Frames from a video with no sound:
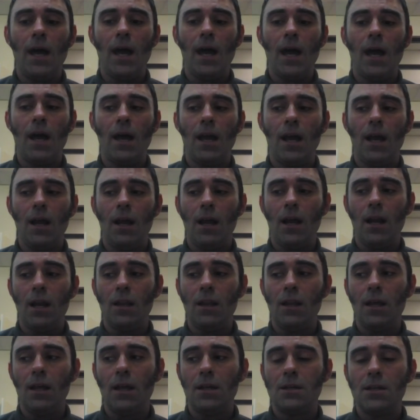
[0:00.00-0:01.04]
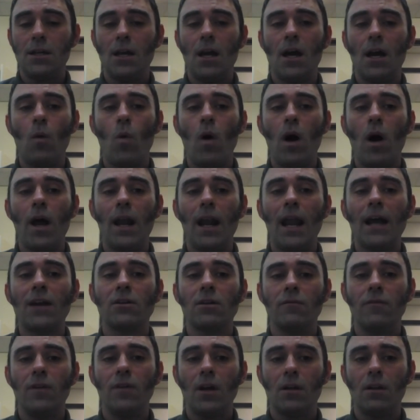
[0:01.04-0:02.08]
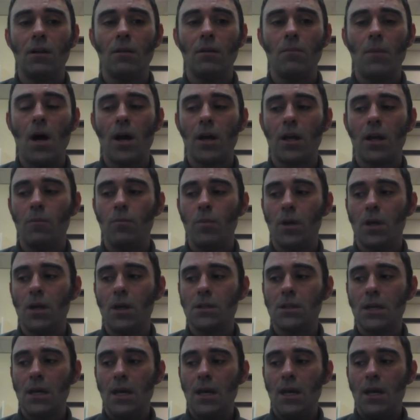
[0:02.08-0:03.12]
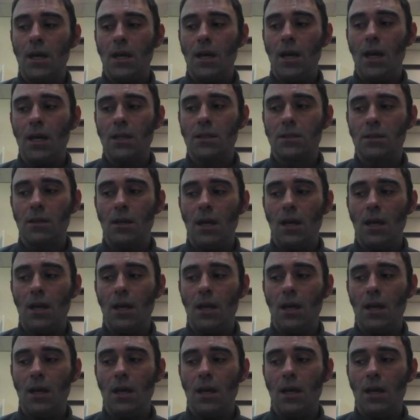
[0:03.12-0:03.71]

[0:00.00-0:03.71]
uh, in, in, the DIY electric vehicle market because it's